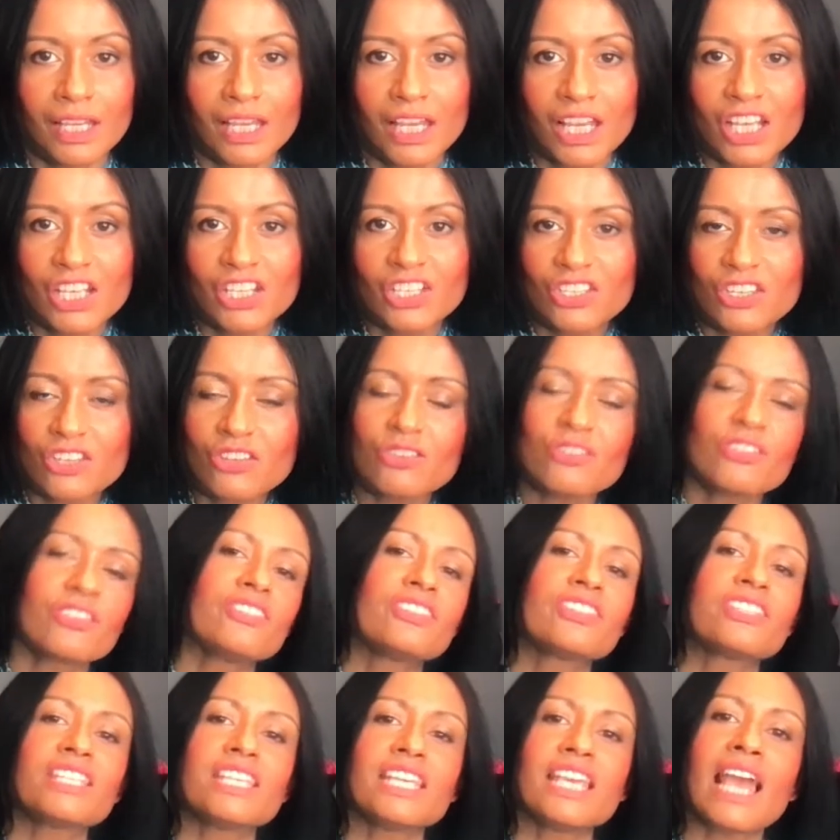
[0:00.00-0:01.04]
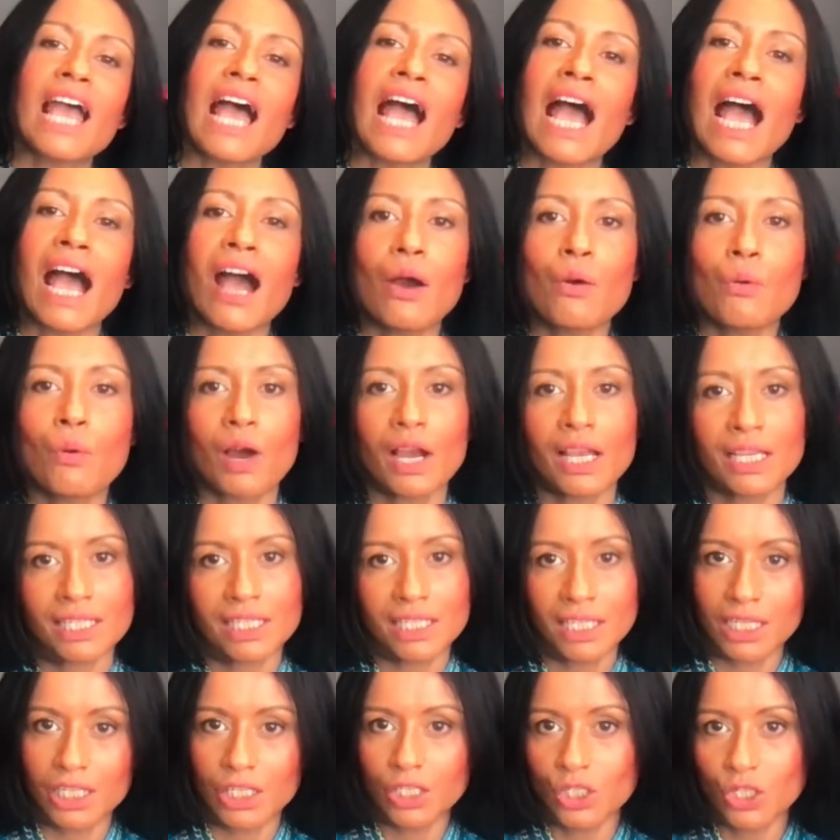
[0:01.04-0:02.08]
So you can see how I
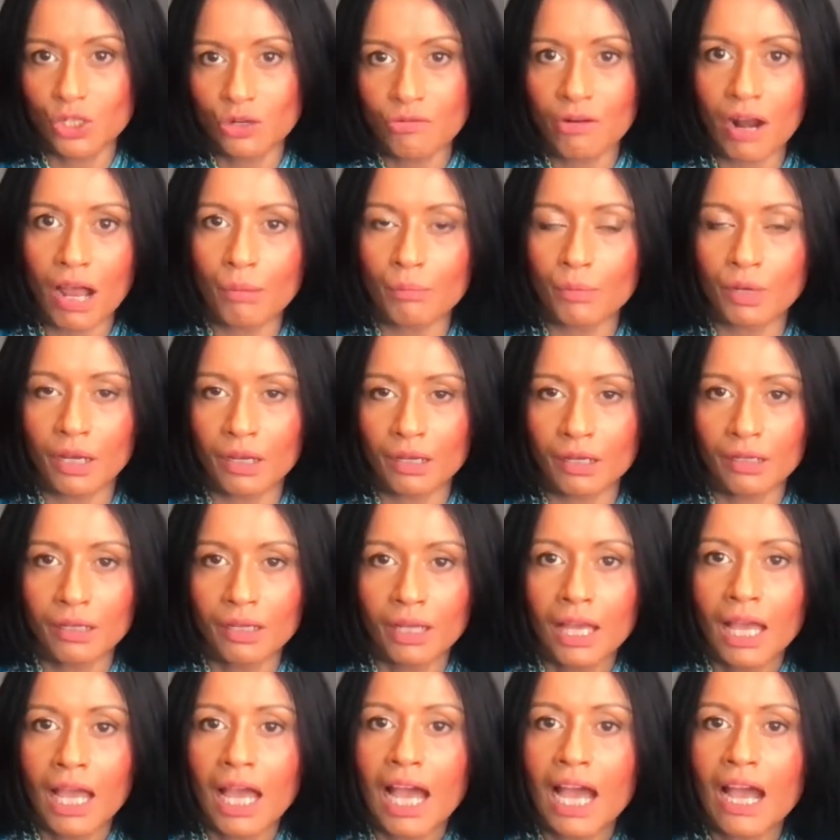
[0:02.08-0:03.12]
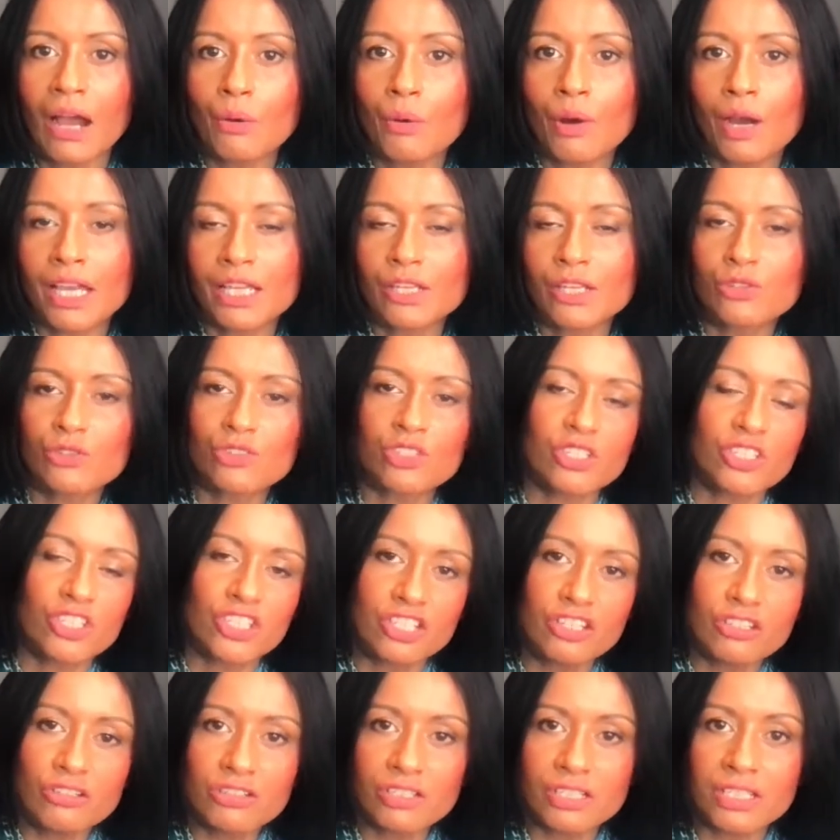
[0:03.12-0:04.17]
teach grammar, how I
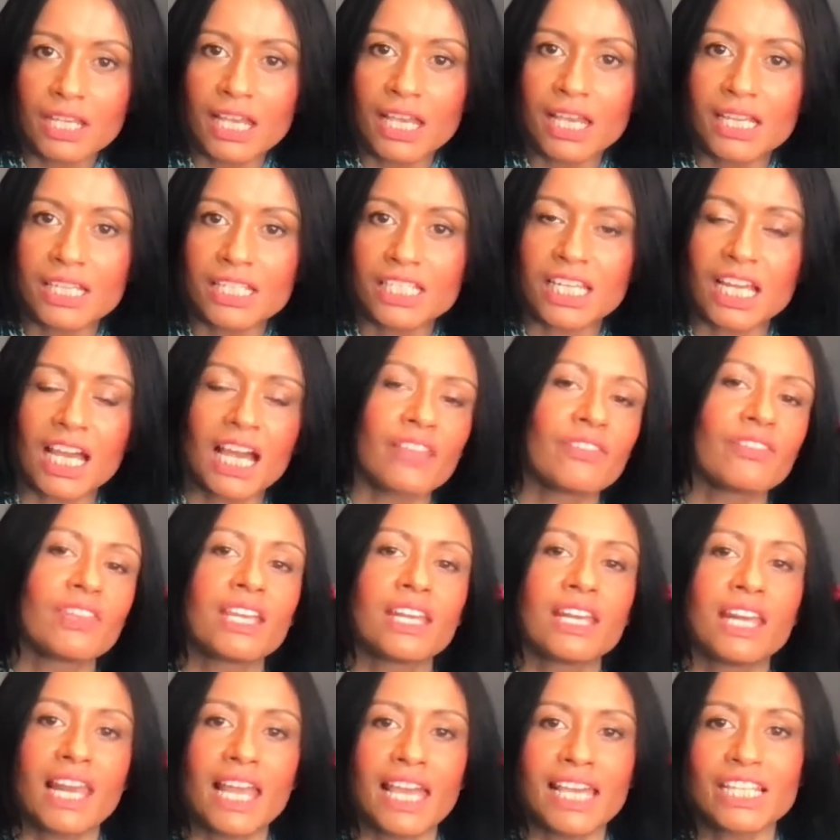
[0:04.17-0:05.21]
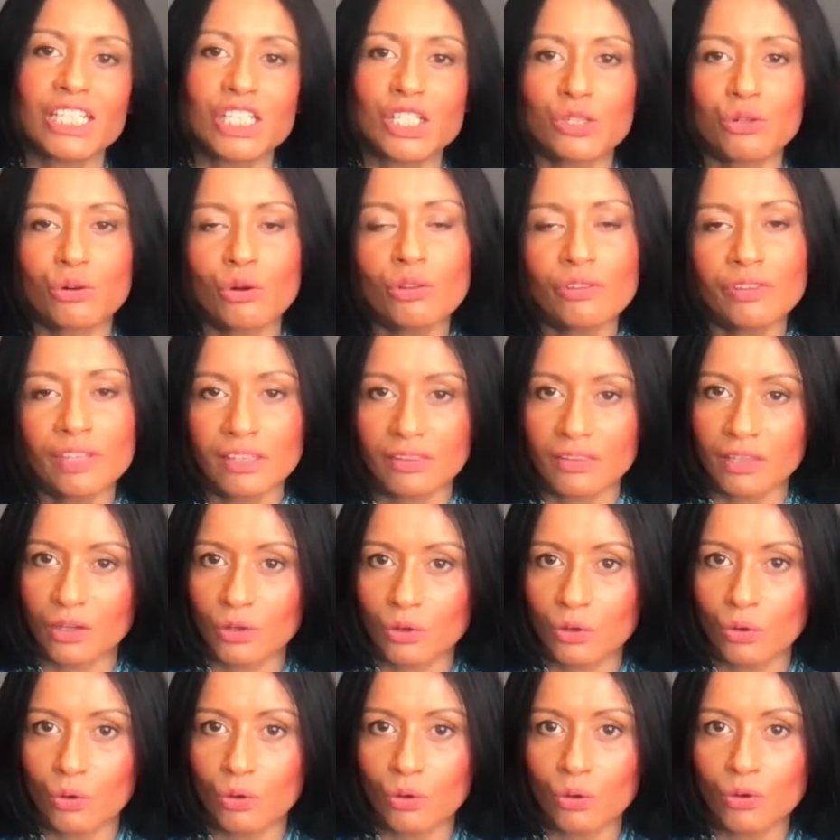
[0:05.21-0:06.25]
introduce it, and then later on in the
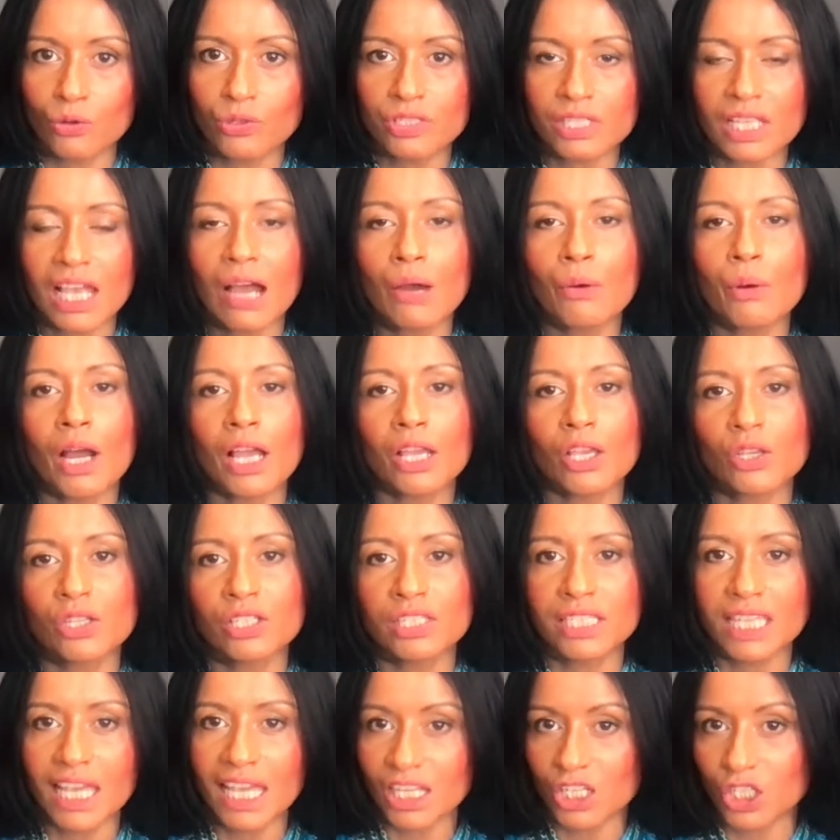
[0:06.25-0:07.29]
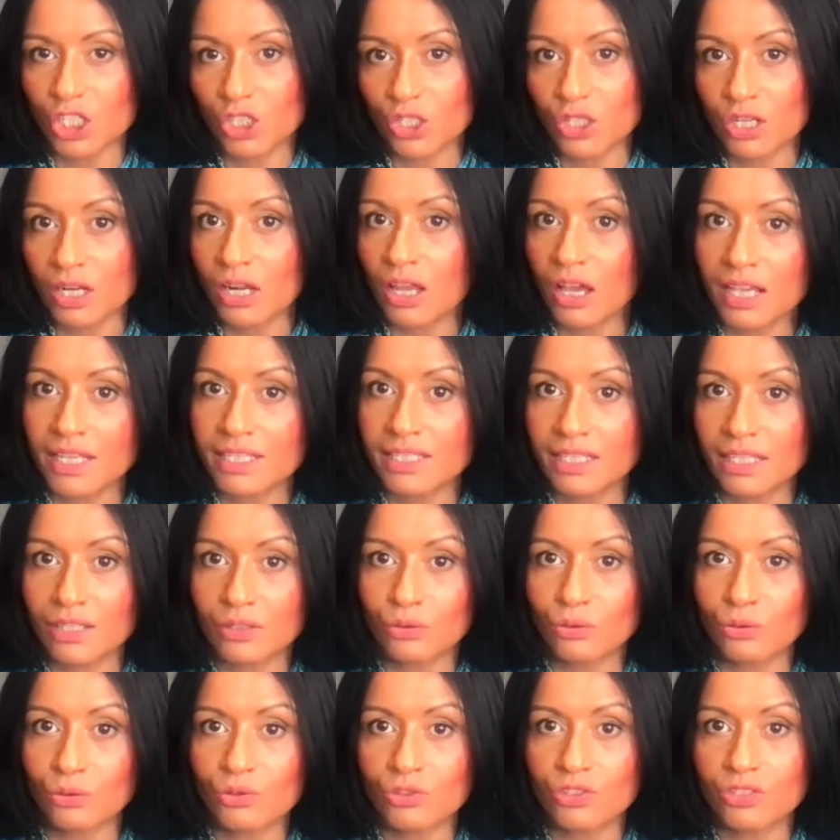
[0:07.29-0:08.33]
course, how I contextualize it
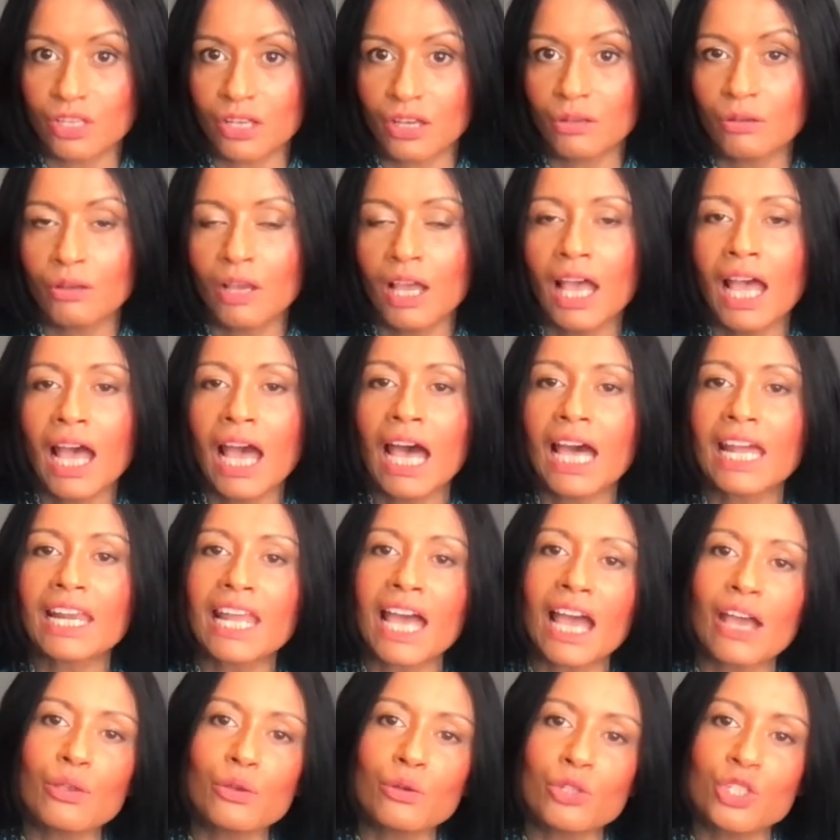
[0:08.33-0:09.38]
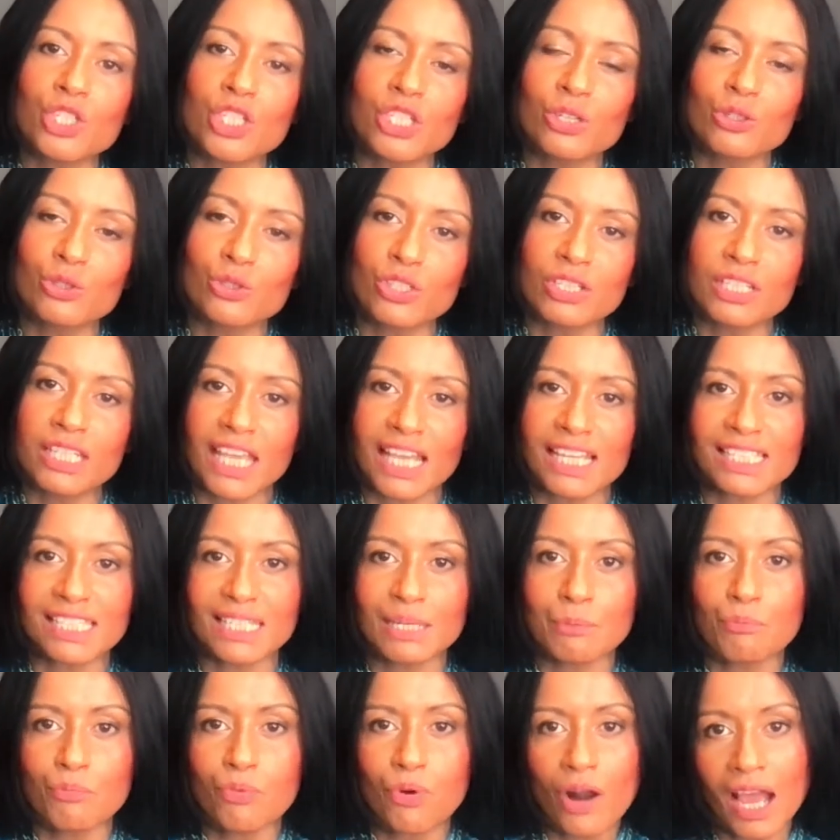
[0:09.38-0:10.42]
also, and how your children get to
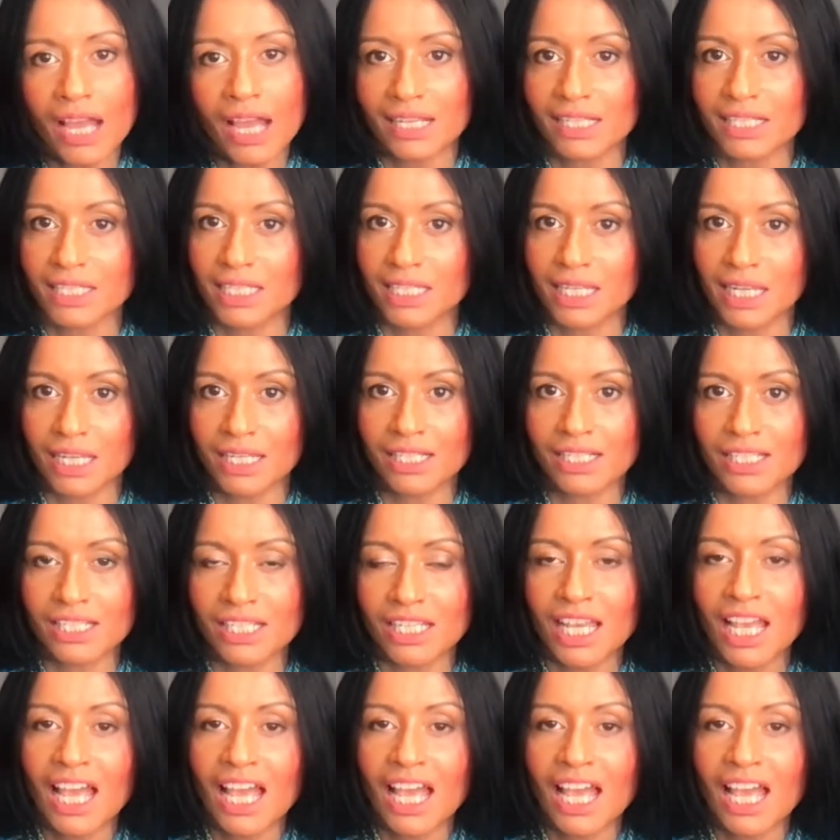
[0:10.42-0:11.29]
practice.